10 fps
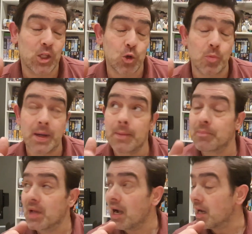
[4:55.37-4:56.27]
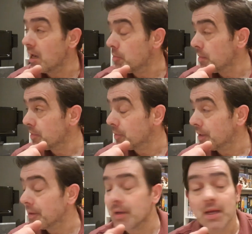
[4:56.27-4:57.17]
Shoot me. I can't remember the
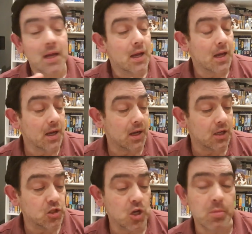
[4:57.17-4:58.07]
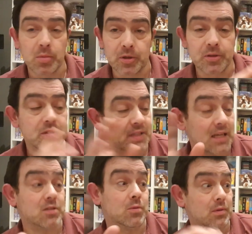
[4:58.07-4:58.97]
word. Turbo buttons.
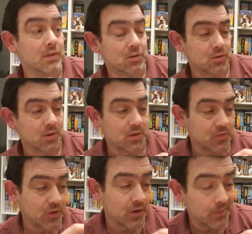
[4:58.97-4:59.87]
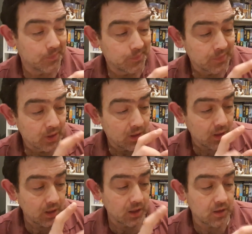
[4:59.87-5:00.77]
That's the one. That's what I'm looking for.
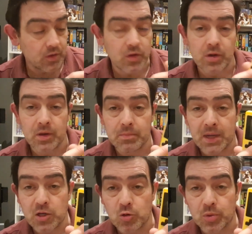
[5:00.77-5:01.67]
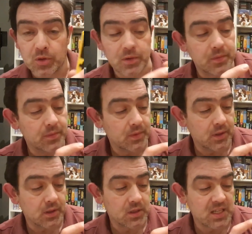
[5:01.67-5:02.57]
You've got the menu button,
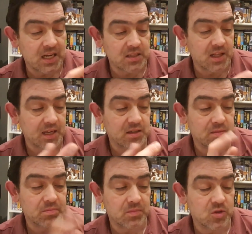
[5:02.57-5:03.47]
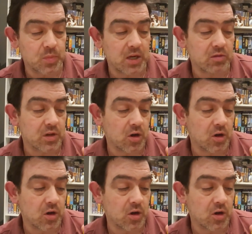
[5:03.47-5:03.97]
start select, speaker